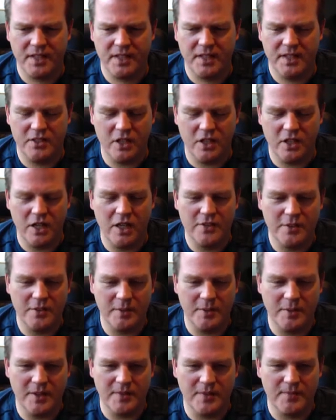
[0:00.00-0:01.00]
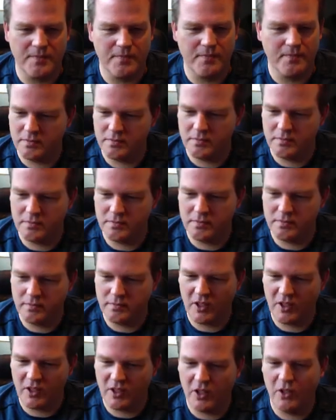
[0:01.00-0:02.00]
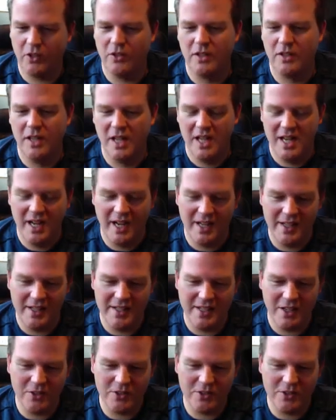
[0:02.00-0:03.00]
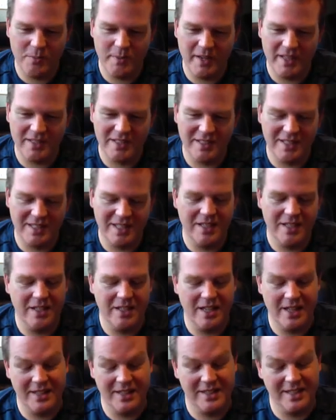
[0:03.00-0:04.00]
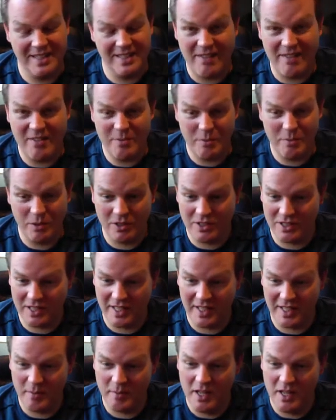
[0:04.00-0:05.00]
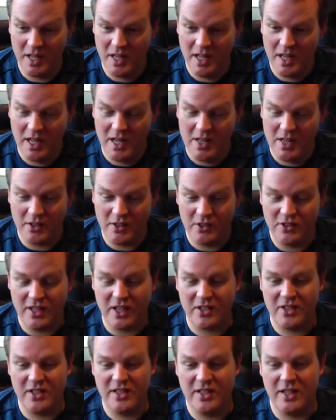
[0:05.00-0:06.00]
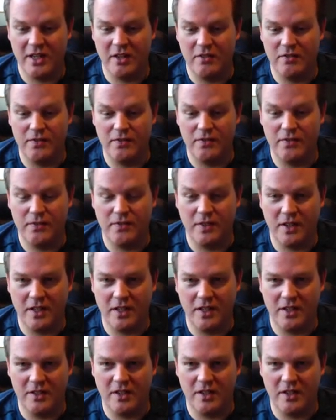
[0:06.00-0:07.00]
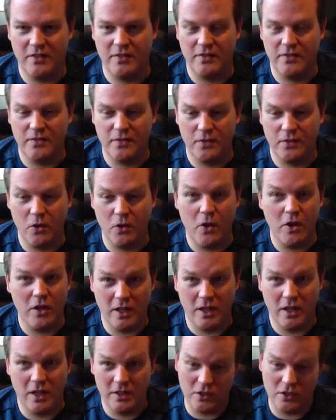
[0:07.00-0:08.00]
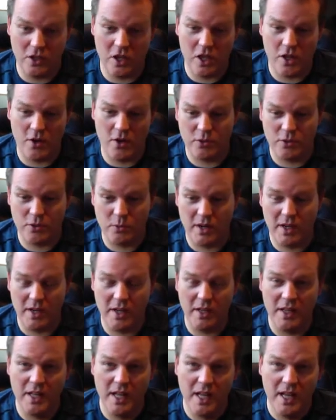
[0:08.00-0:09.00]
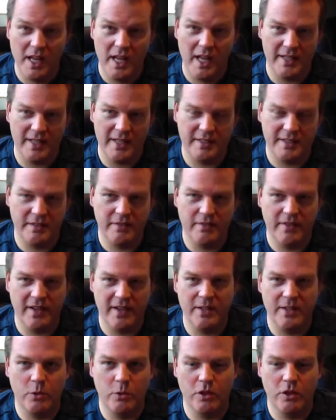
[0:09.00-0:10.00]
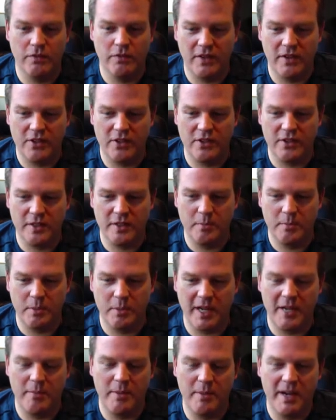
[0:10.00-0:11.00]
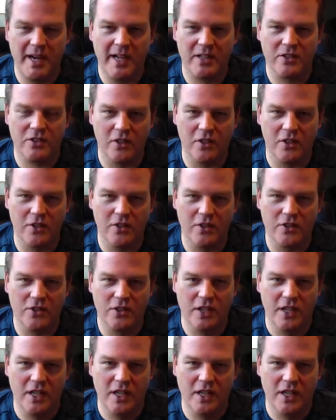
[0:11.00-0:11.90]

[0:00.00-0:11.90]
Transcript: is odd to me. Oh, and then he also makes, I think, the laughable claim that there's actually a floor on the dollar as well, as the Fed will officially buy back dollars